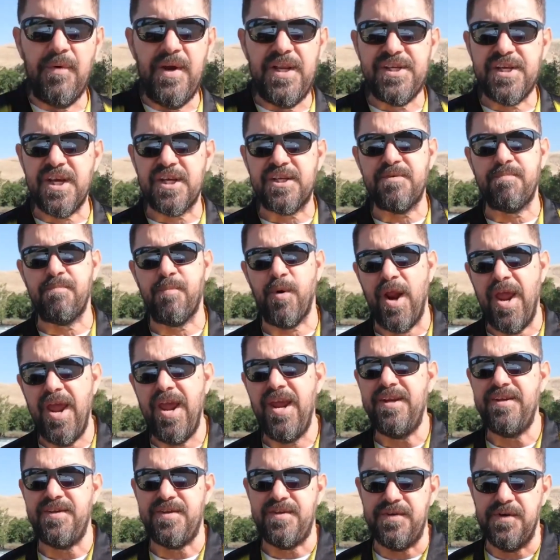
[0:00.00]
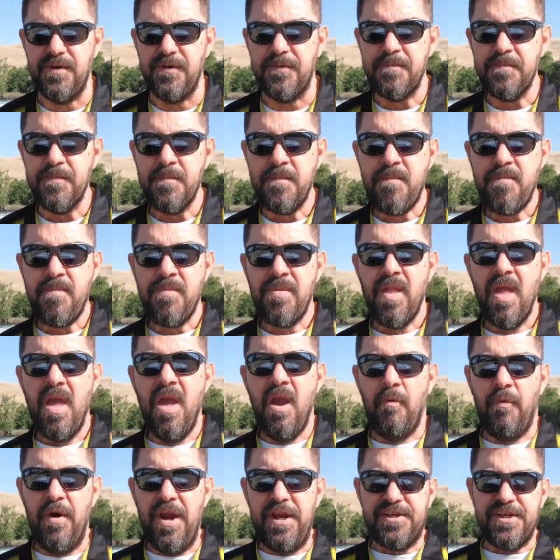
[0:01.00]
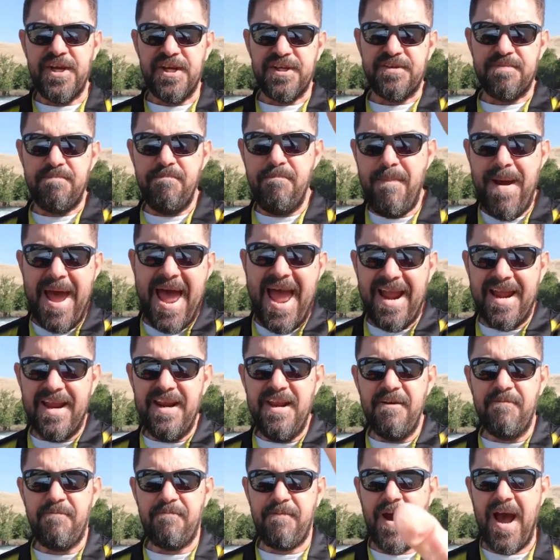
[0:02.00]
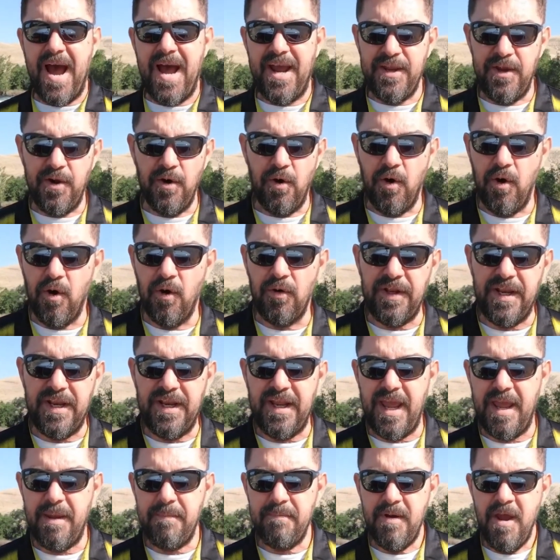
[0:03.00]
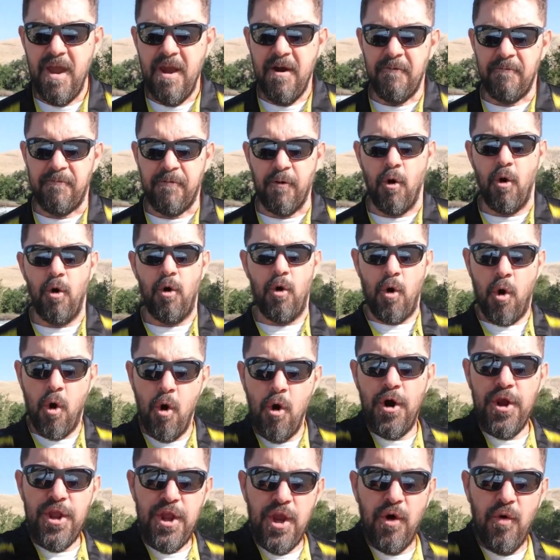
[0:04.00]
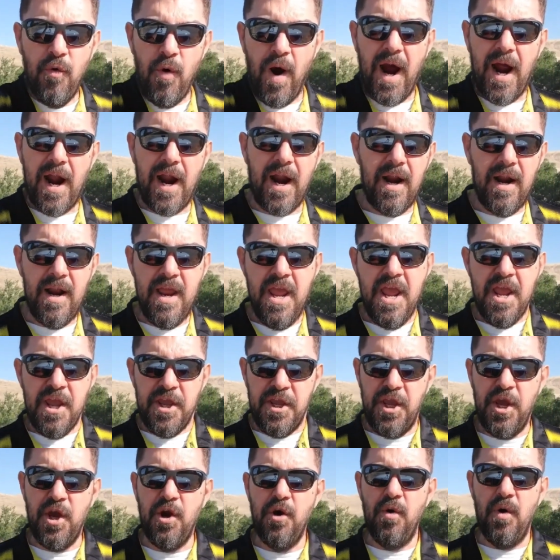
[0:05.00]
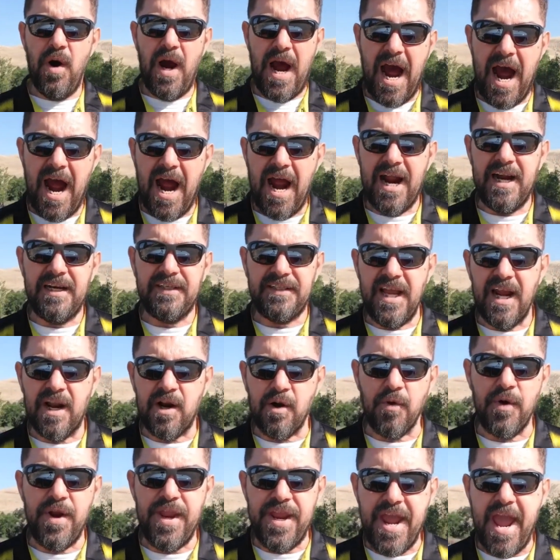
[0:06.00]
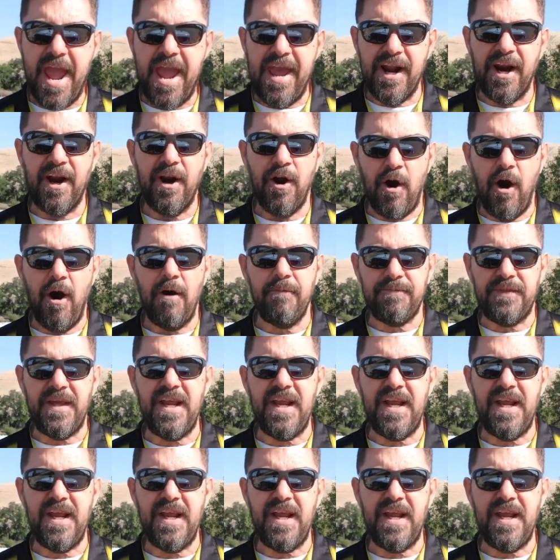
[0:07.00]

We just praise you. We just magnify your holy name for who you are you are the creator of